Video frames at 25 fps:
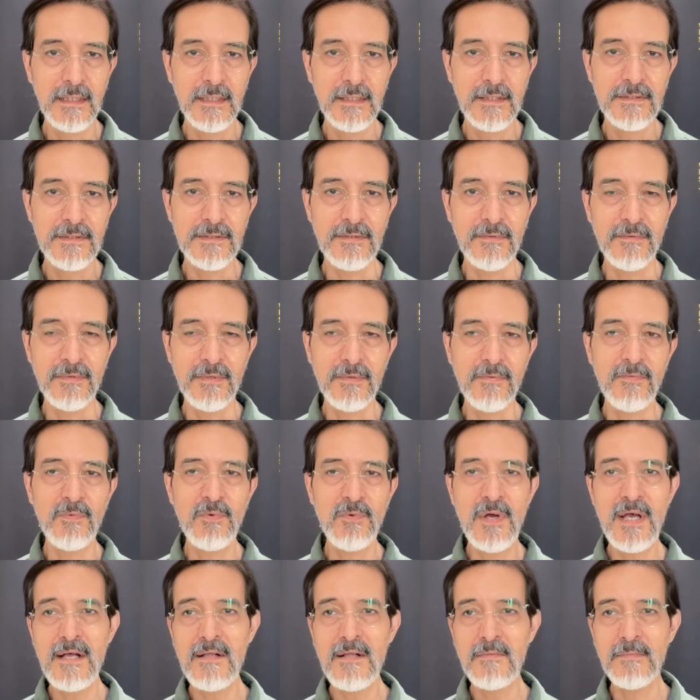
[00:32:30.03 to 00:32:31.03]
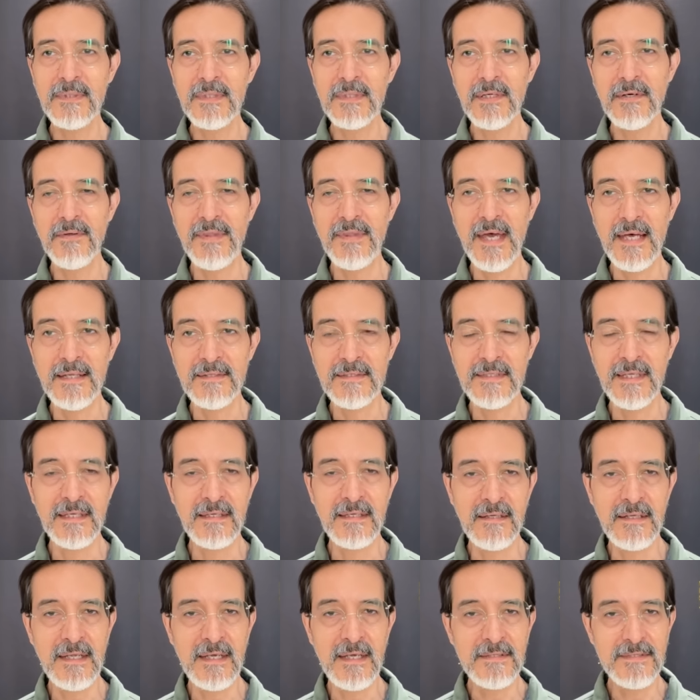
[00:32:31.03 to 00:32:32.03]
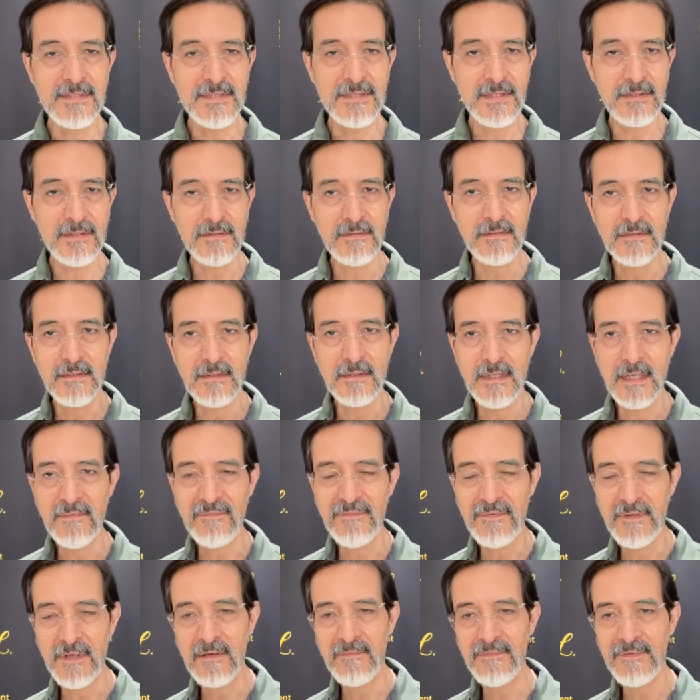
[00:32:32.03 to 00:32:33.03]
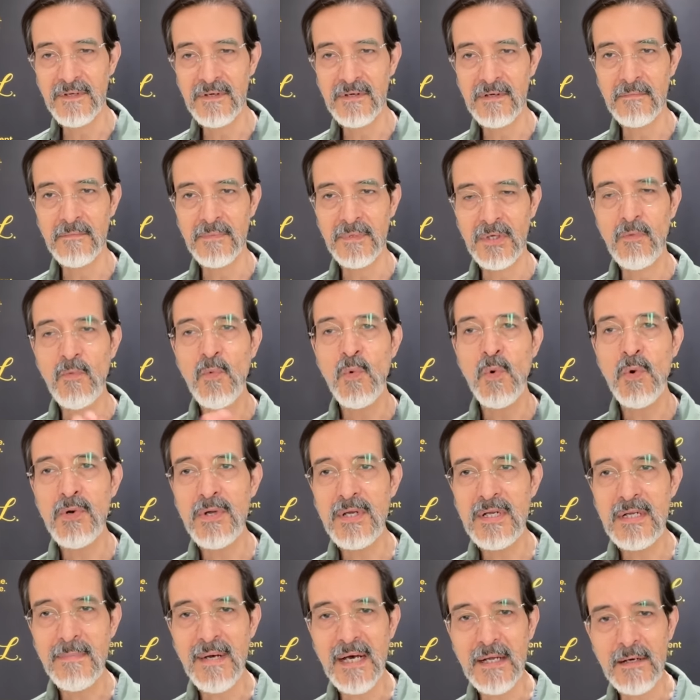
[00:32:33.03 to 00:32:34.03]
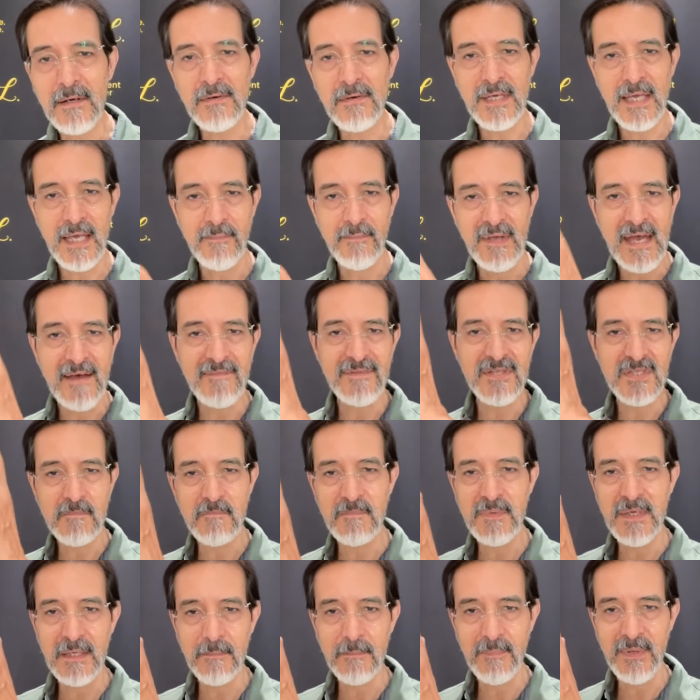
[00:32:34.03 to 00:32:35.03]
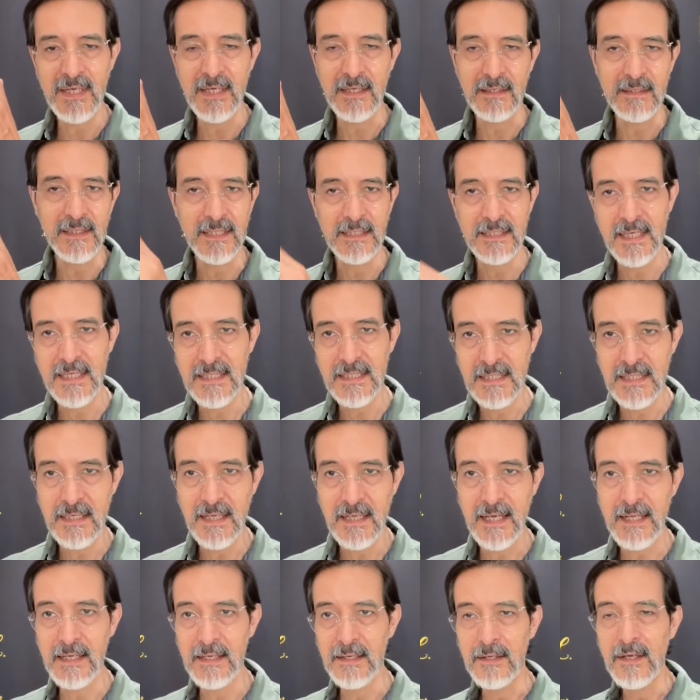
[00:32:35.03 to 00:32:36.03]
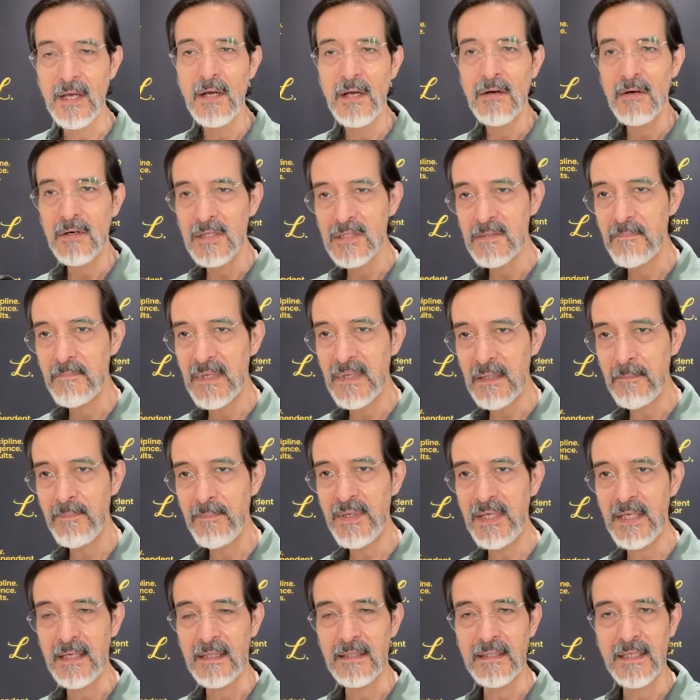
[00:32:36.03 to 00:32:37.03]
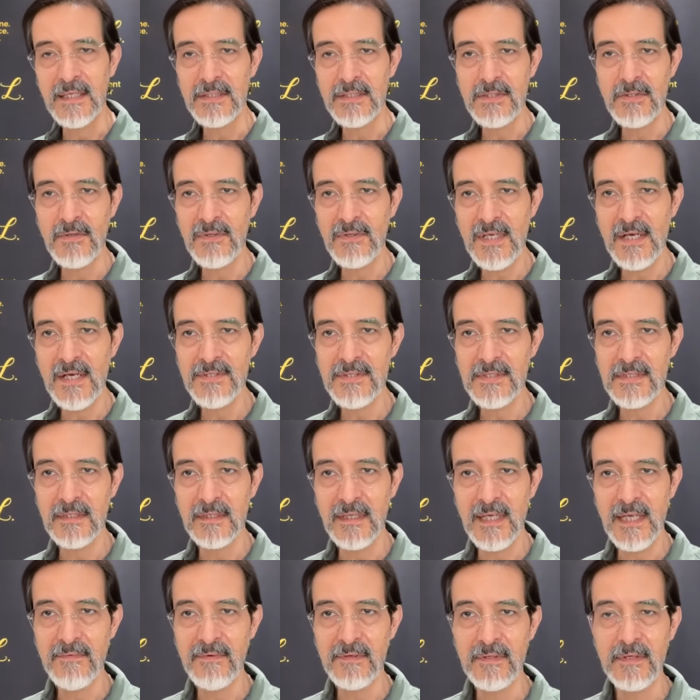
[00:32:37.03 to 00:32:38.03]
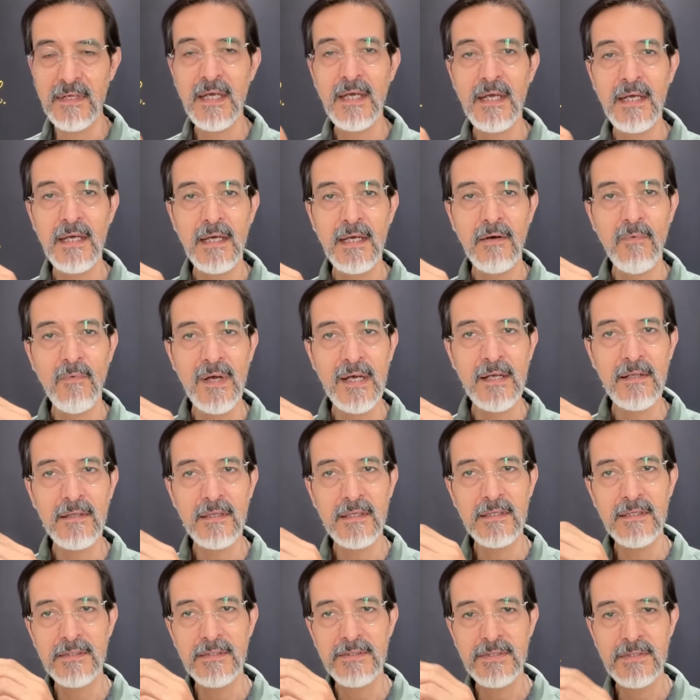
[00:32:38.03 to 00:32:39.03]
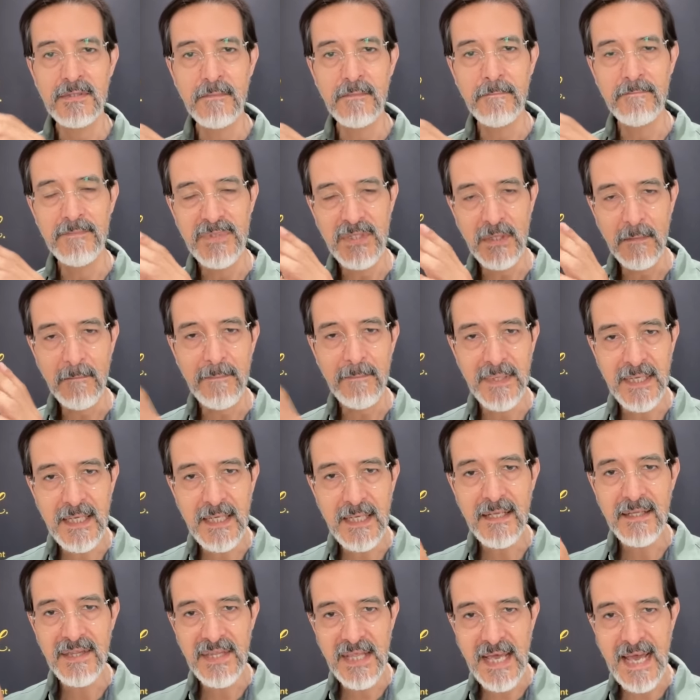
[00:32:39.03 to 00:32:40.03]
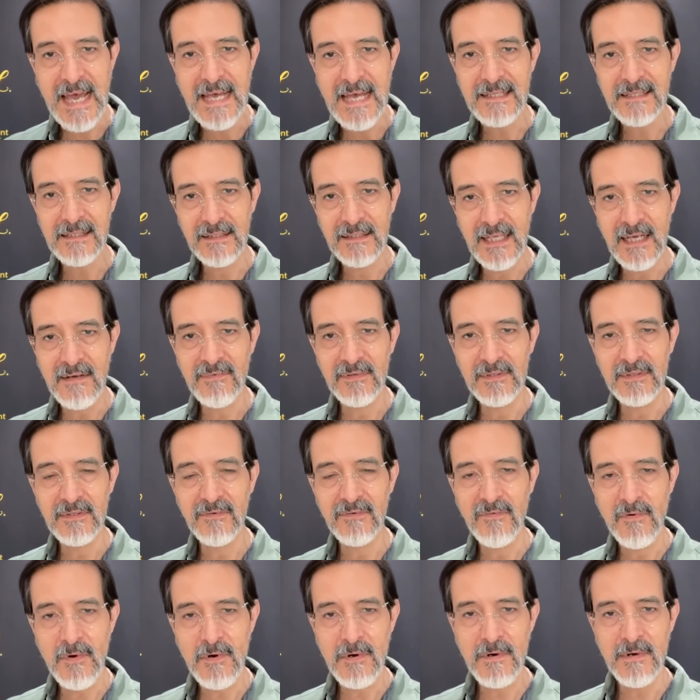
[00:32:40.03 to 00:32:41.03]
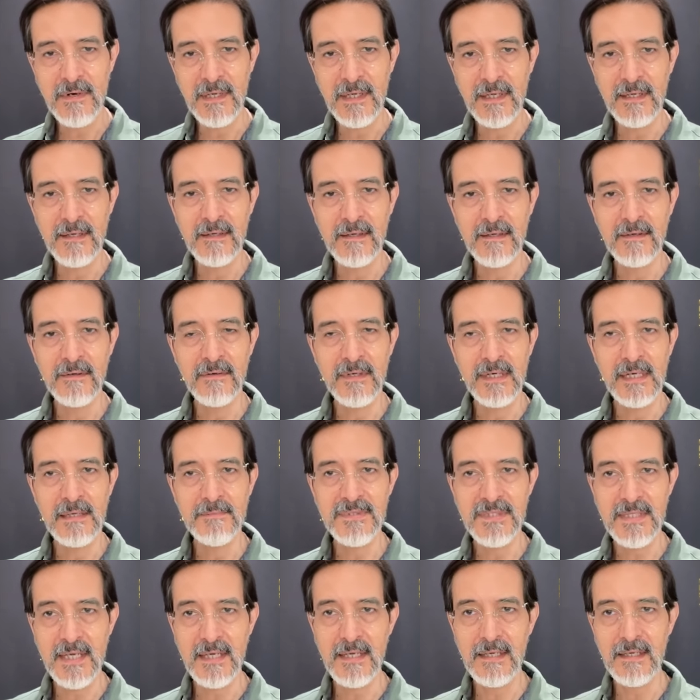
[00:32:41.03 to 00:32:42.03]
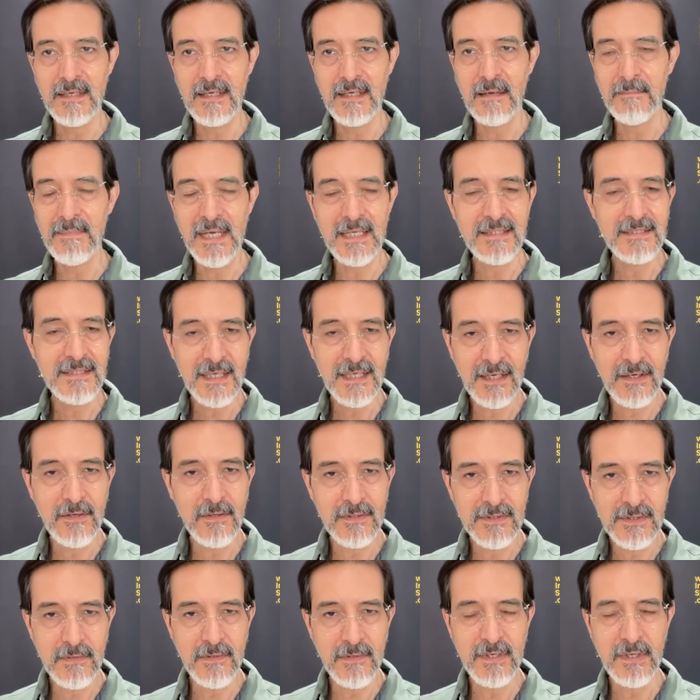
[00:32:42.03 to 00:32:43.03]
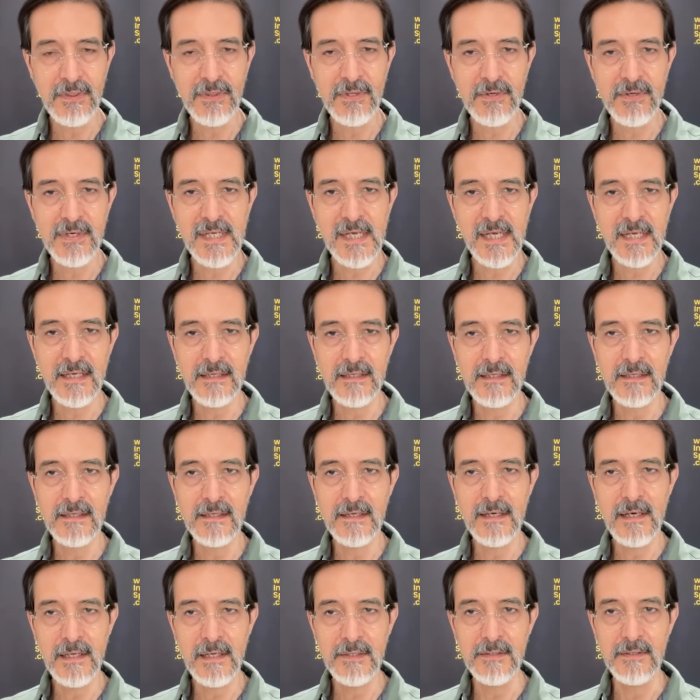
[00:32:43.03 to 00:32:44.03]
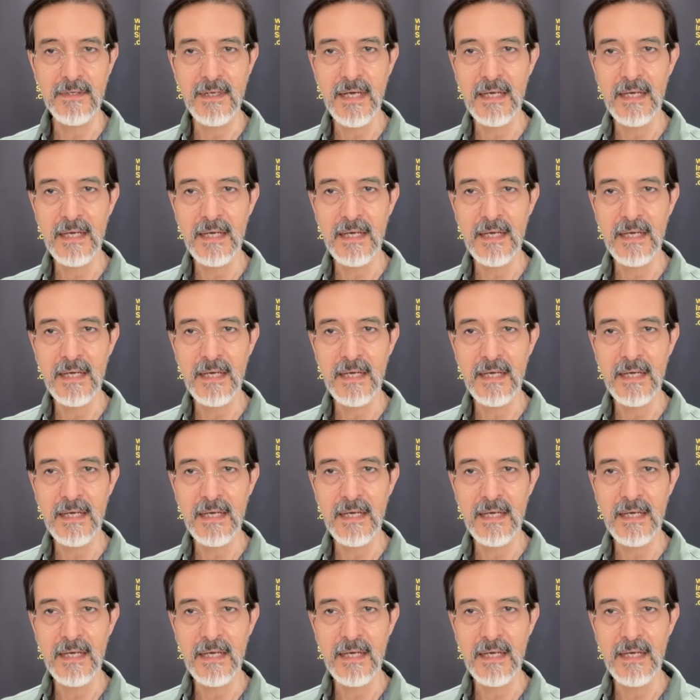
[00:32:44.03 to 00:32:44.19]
So we're well below that. And, and so if, if you're worried about, okay, we have this big peak like 1980 or this big peak like 2011, well, to to be at that level of worry, but I'm saying I'm not saying gold's going to 3,800.